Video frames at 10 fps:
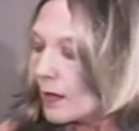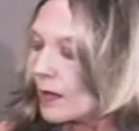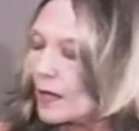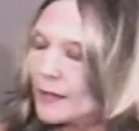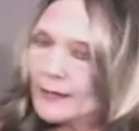
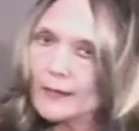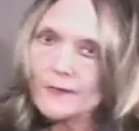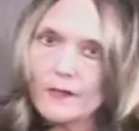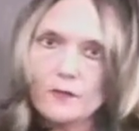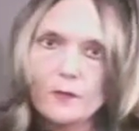I
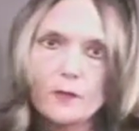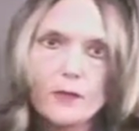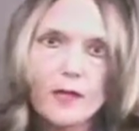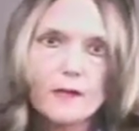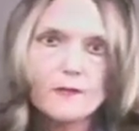guess
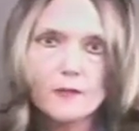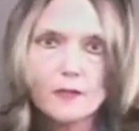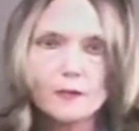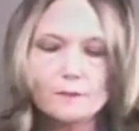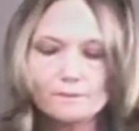everyone has
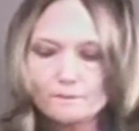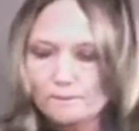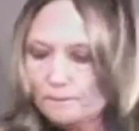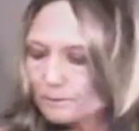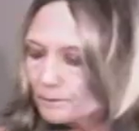their
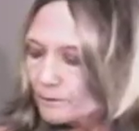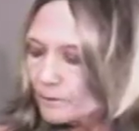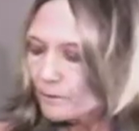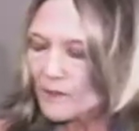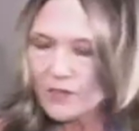
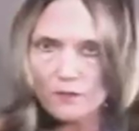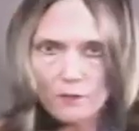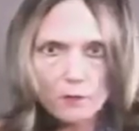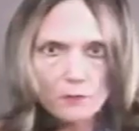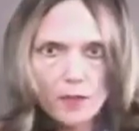
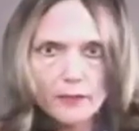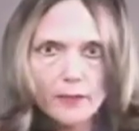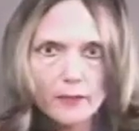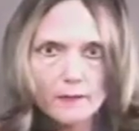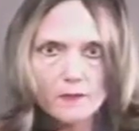own
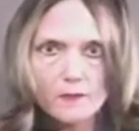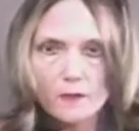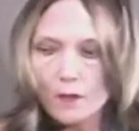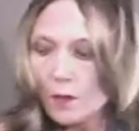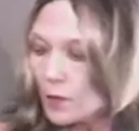
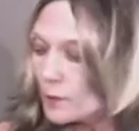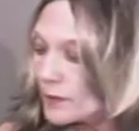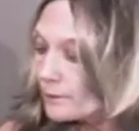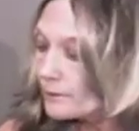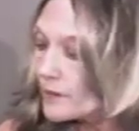likings.
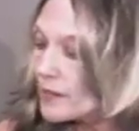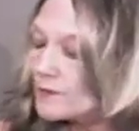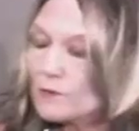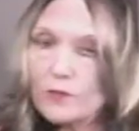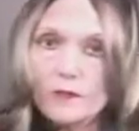But
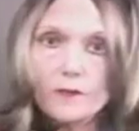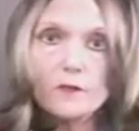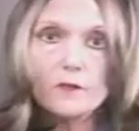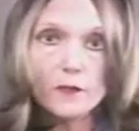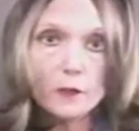these are just
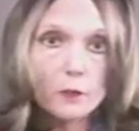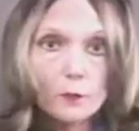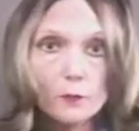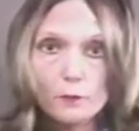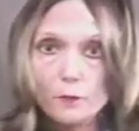a
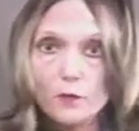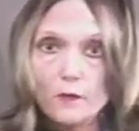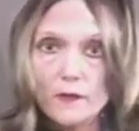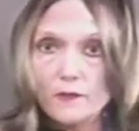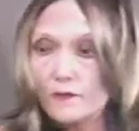few
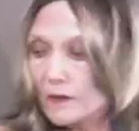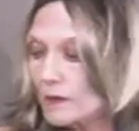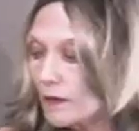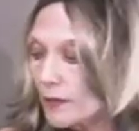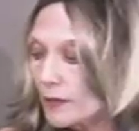movies
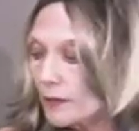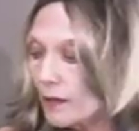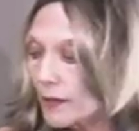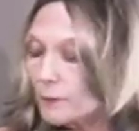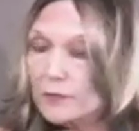that
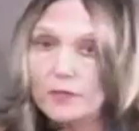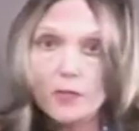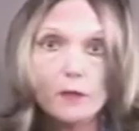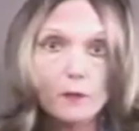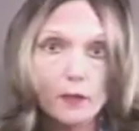I
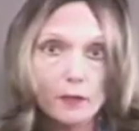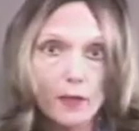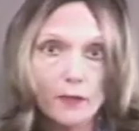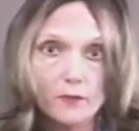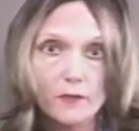particularly
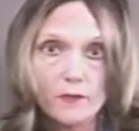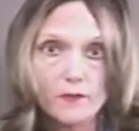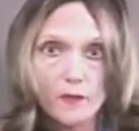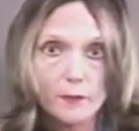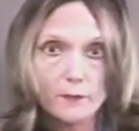like for
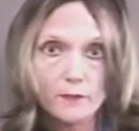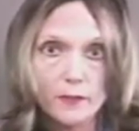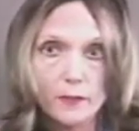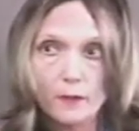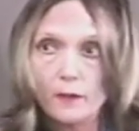this time of
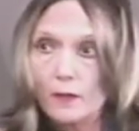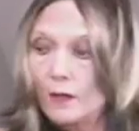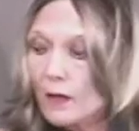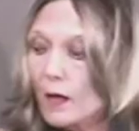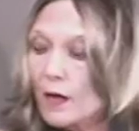year.
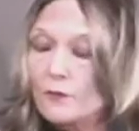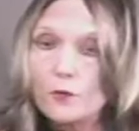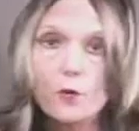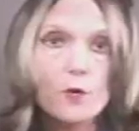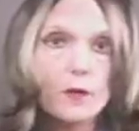Of
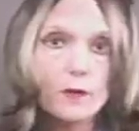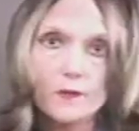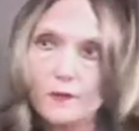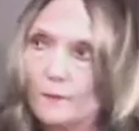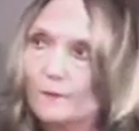
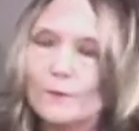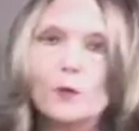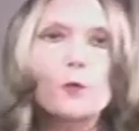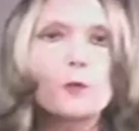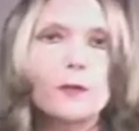course,
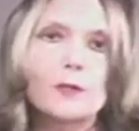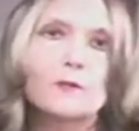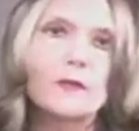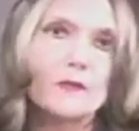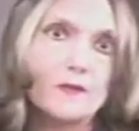who
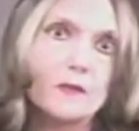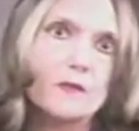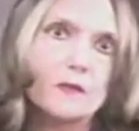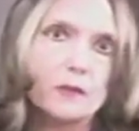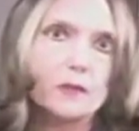can
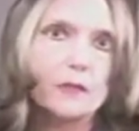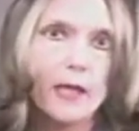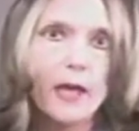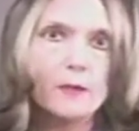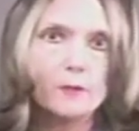resist the little
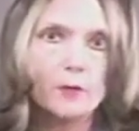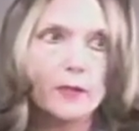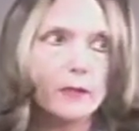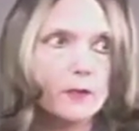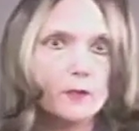cat
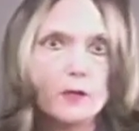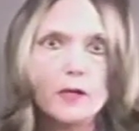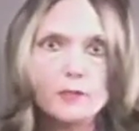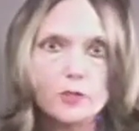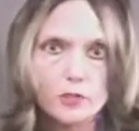boy in The
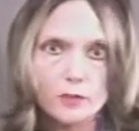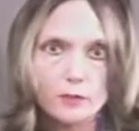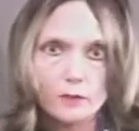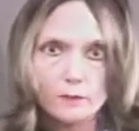Grudge?